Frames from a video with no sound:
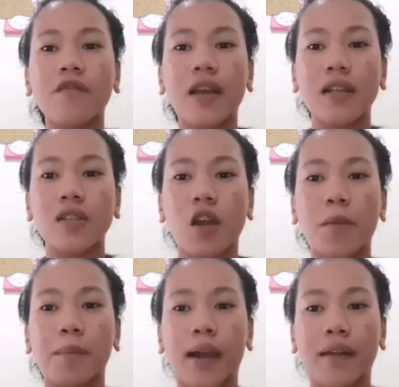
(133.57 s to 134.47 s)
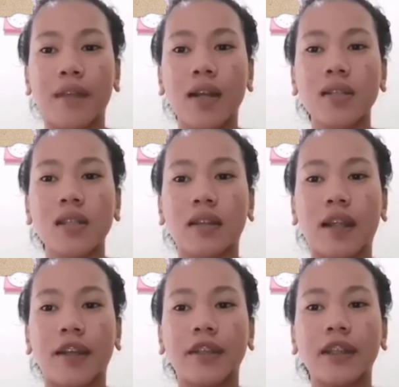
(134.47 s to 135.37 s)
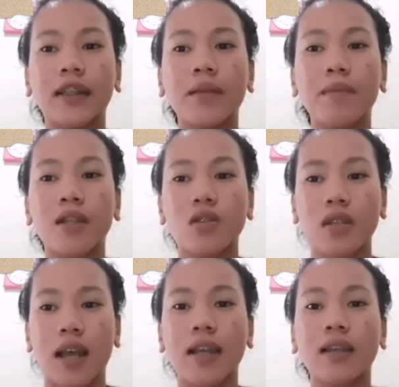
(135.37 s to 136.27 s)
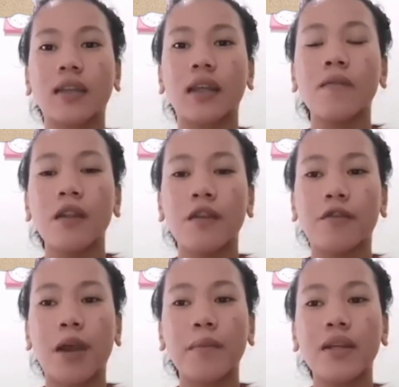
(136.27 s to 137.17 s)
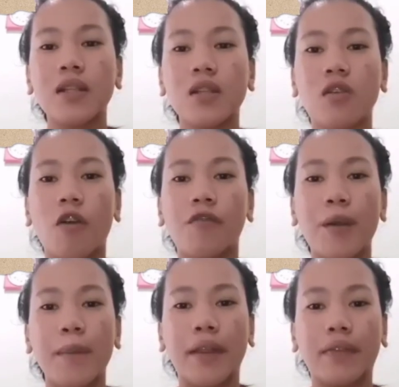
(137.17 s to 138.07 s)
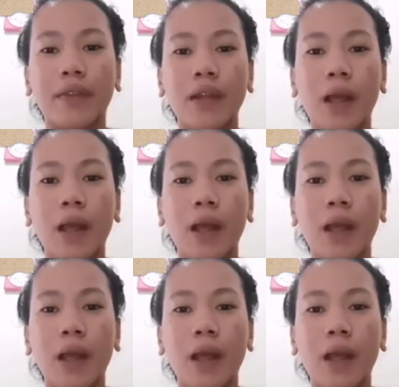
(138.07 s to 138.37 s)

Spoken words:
events or products that are needed by society from its government.